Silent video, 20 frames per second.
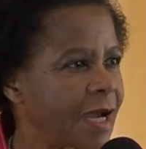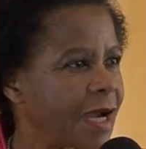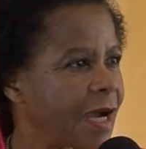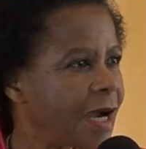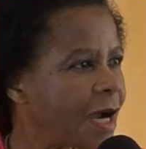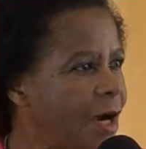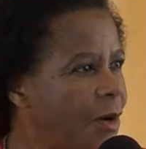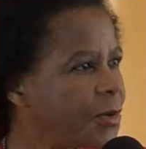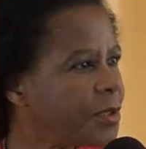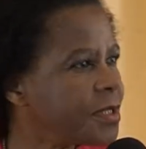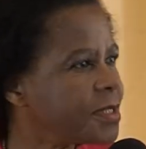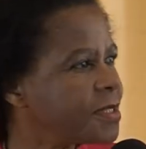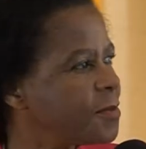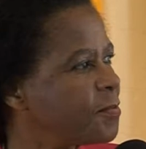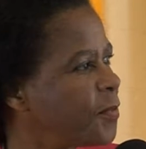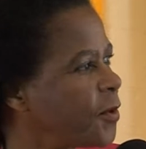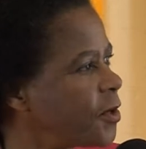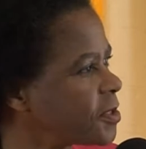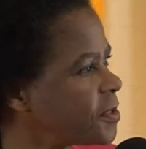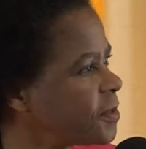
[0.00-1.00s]
How is
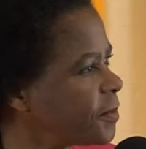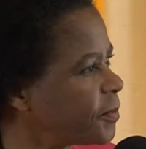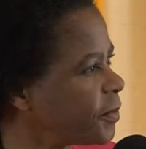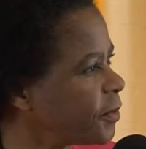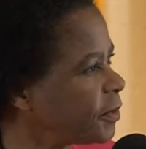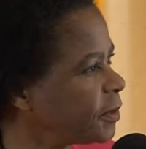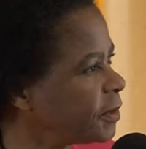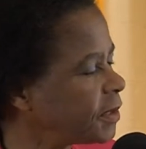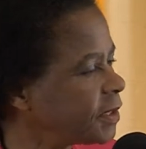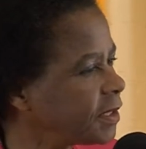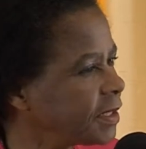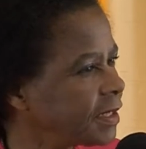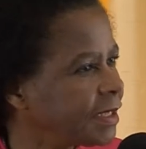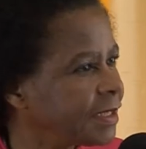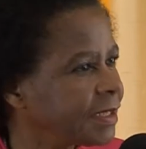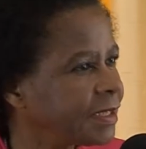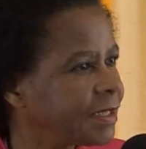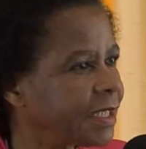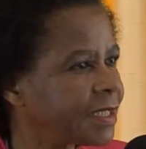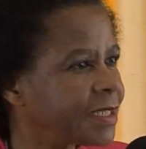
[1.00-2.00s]
it possible
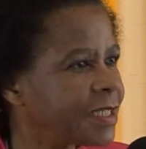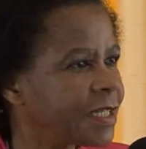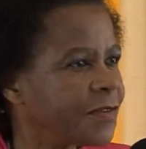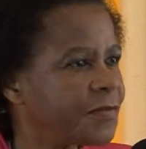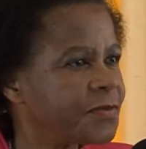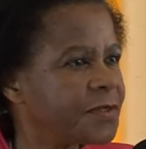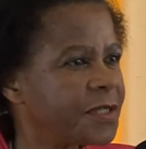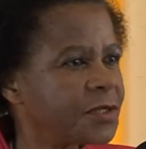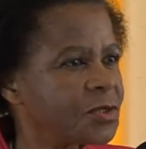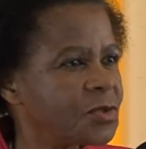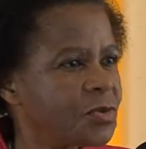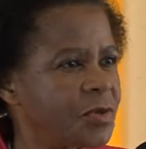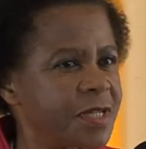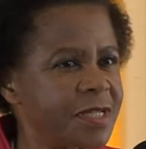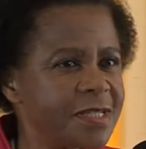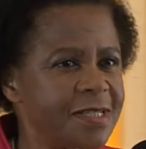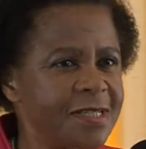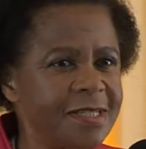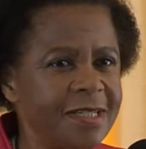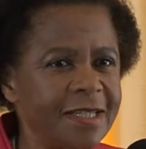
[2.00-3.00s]
that after
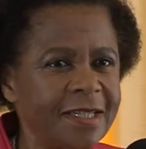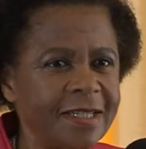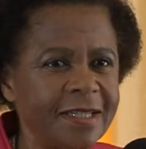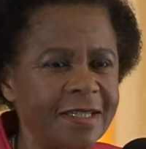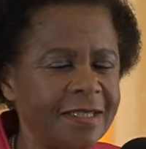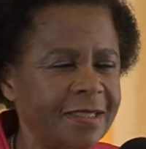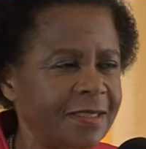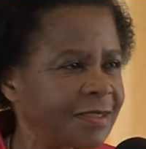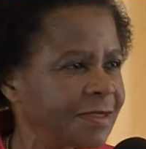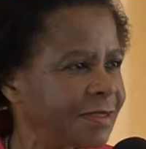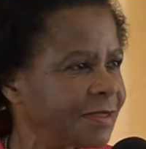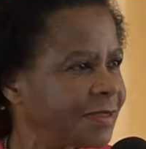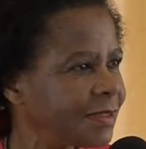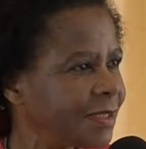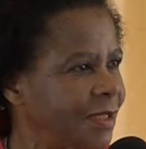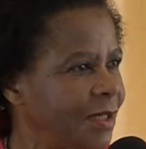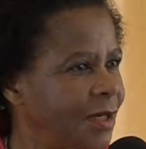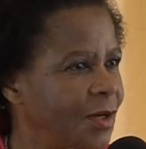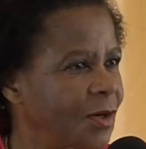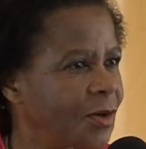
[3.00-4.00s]
20 years
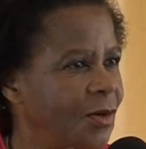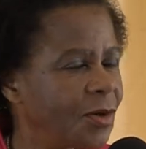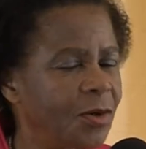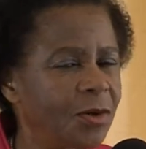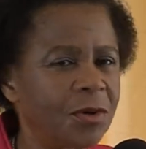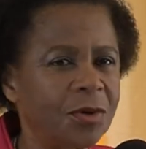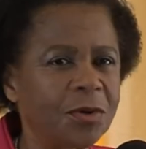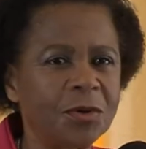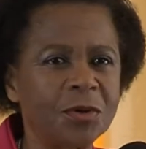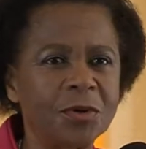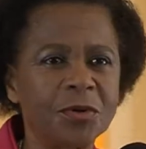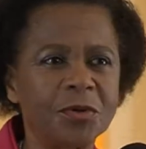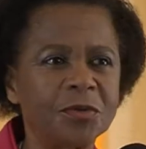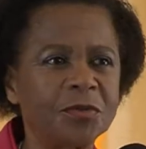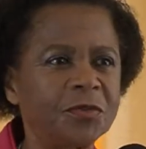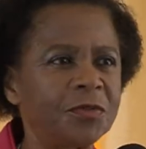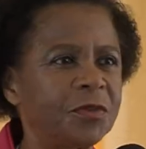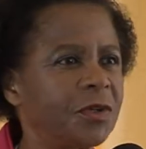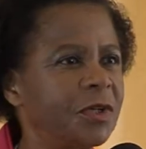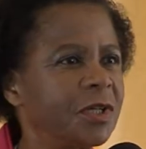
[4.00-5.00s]

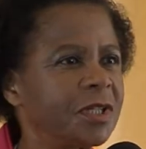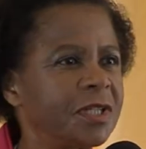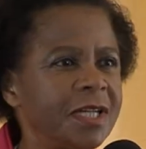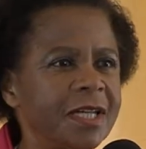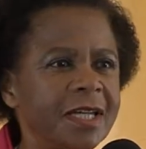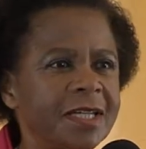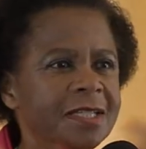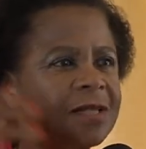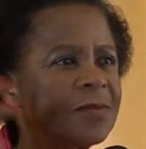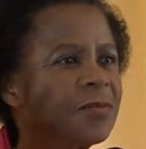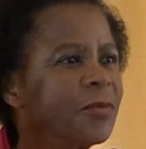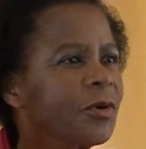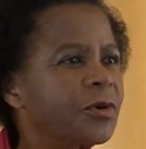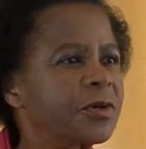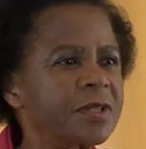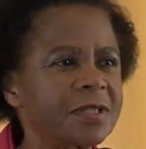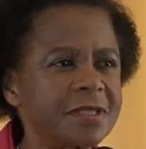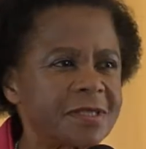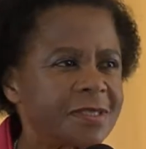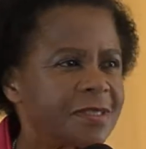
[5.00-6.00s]
of a
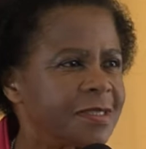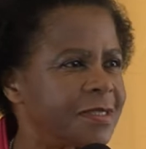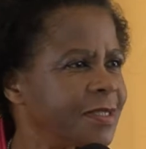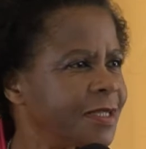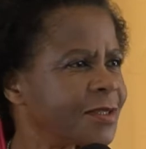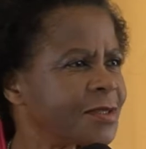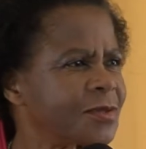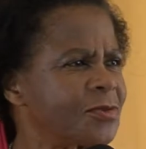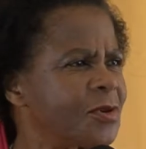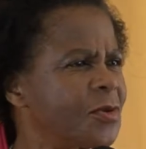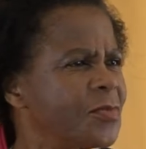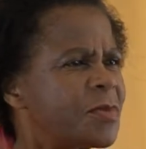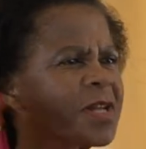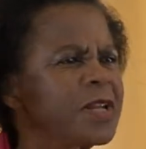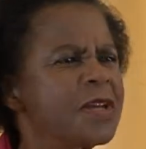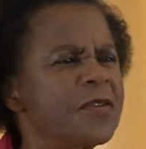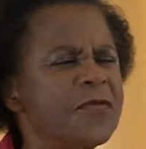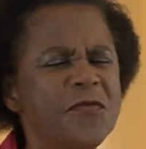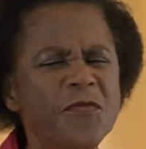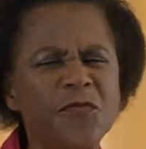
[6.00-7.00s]
democracy that so
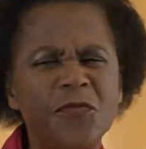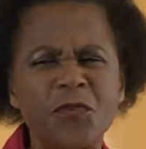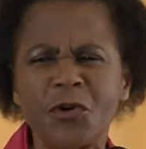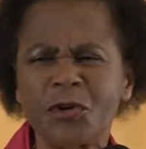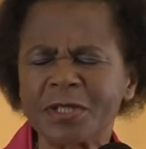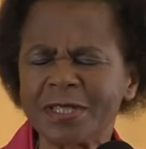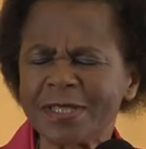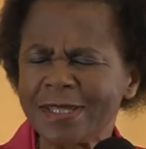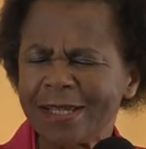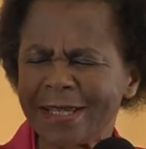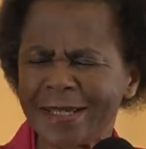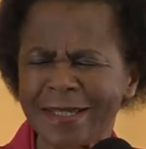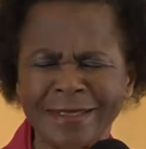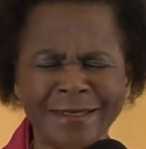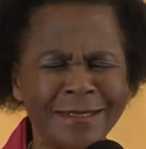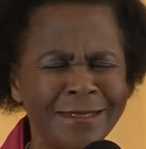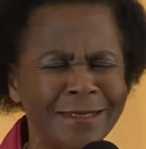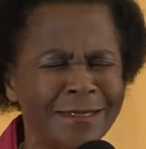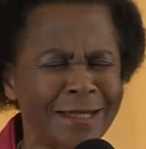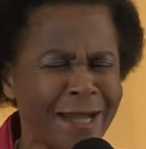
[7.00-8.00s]
many fought
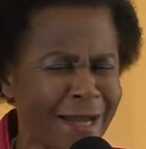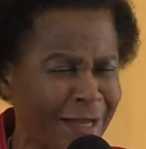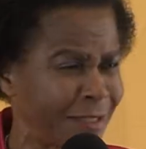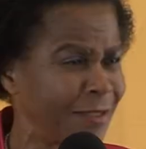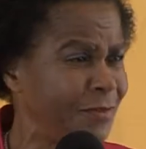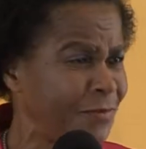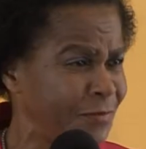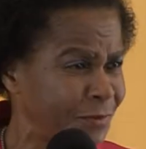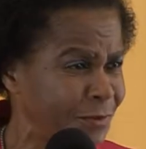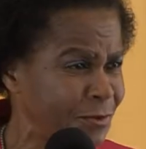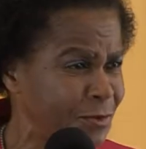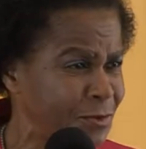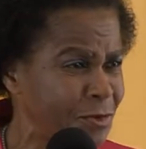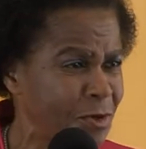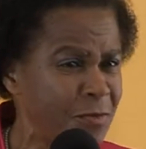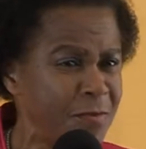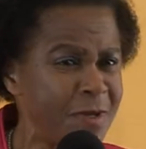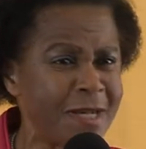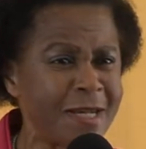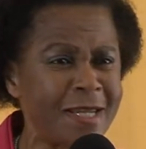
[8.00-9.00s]
and died for,
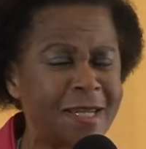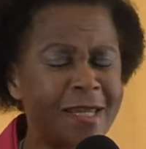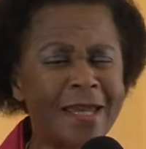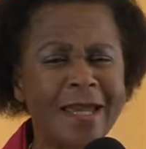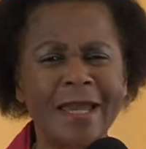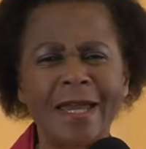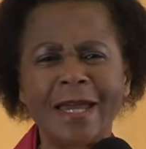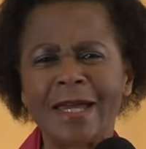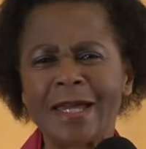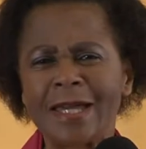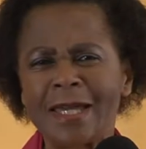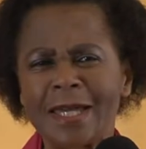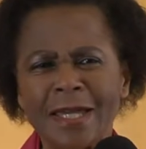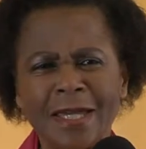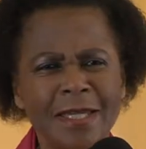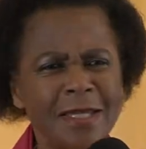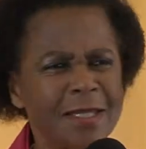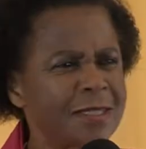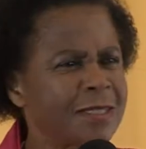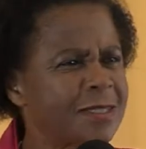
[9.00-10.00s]
so many
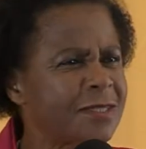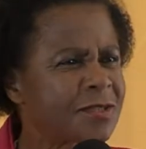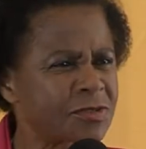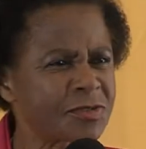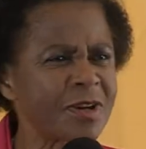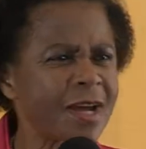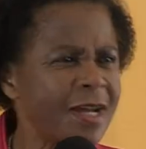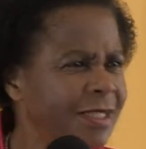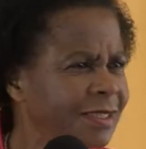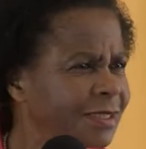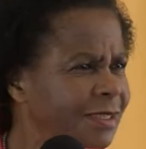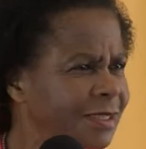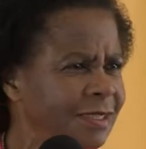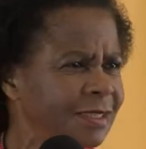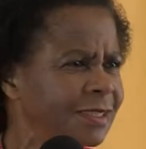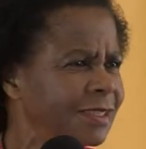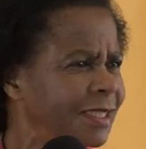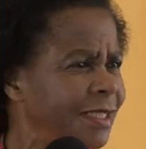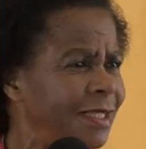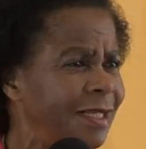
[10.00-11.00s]

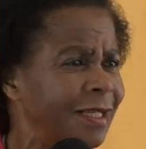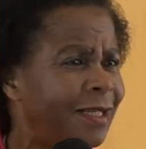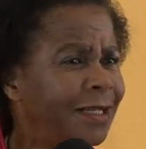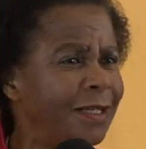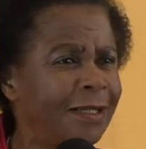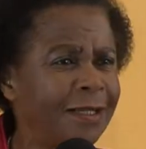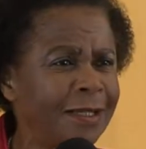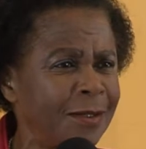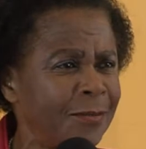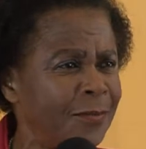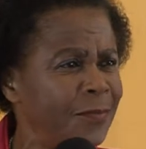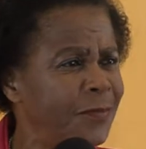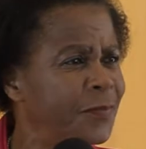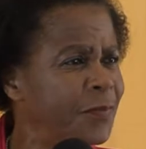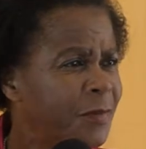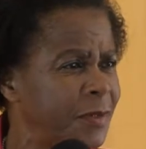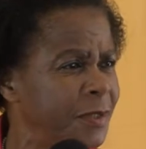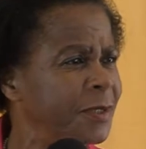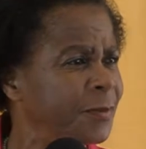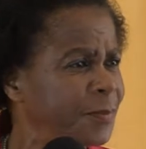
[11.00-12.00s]
struggled and ended
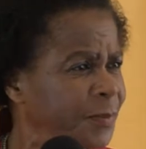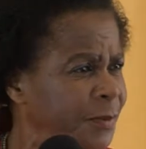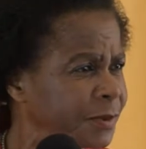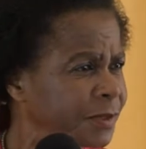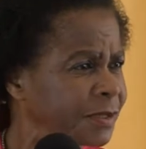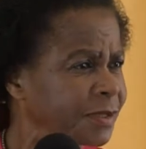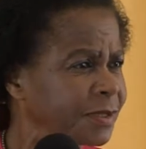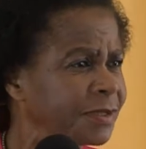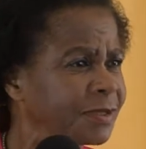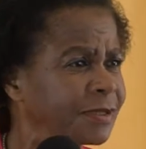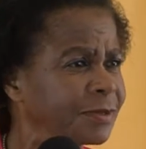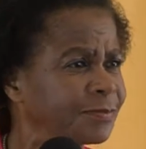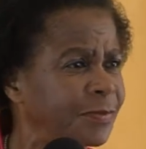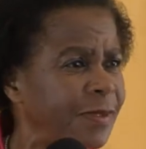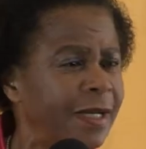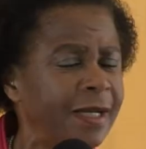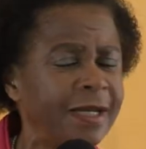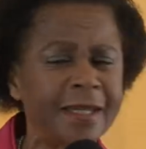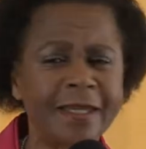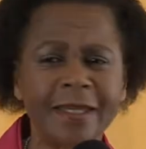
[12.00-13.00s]
up crippled
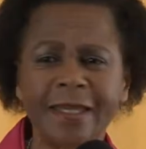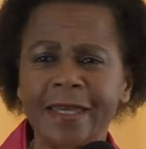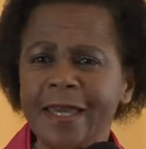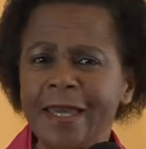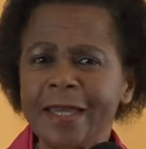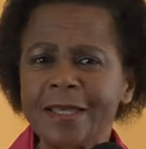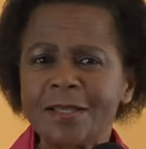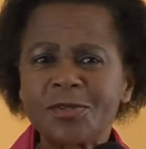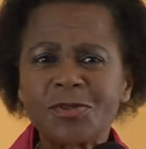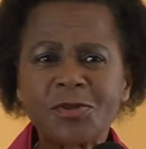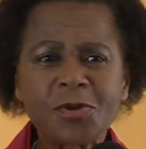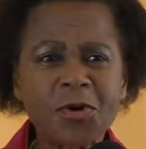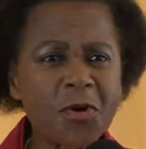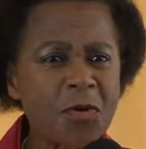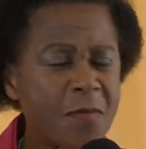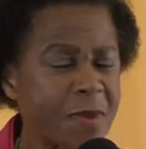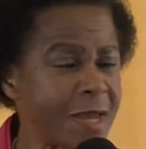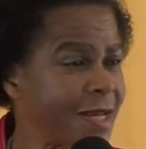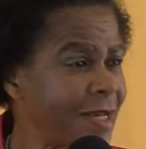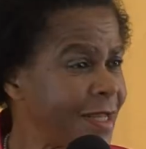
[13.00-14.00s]
by,
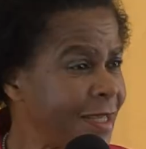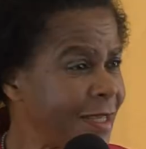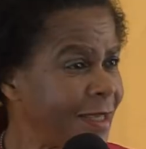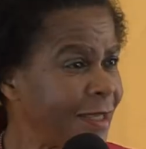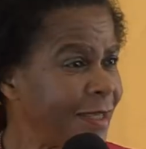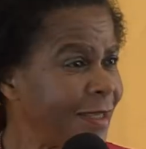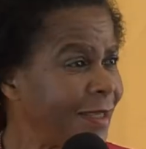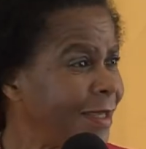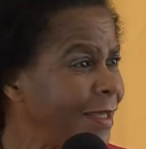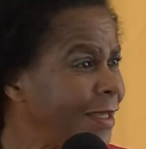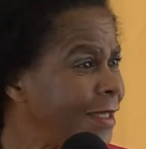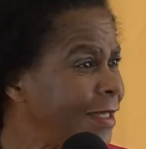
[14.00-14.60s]
so many